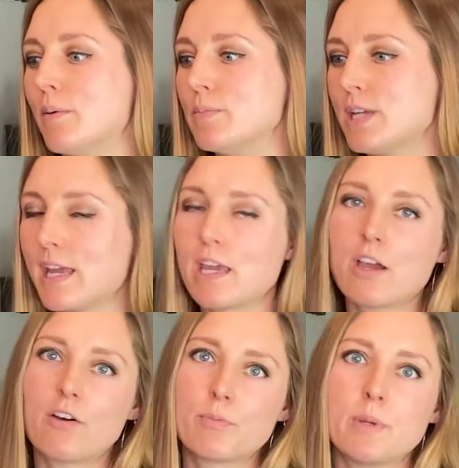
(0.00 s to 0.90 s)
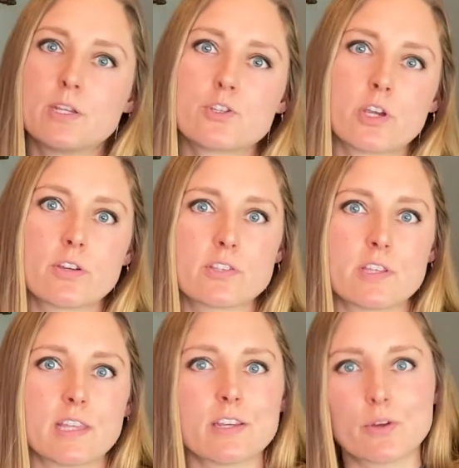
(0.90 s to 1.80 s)
taking off big chunks
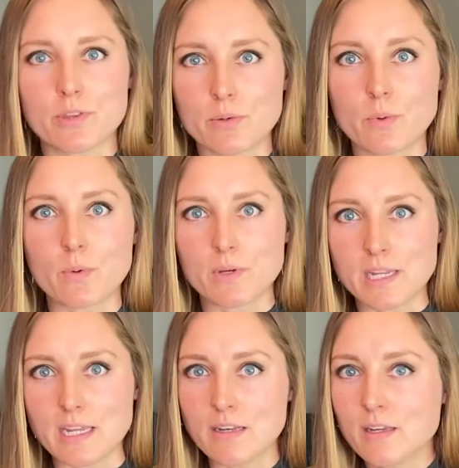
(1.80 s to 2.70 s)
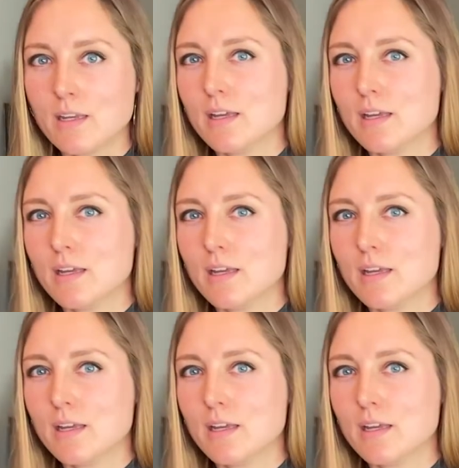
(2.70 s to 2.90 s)
that they know they won't need.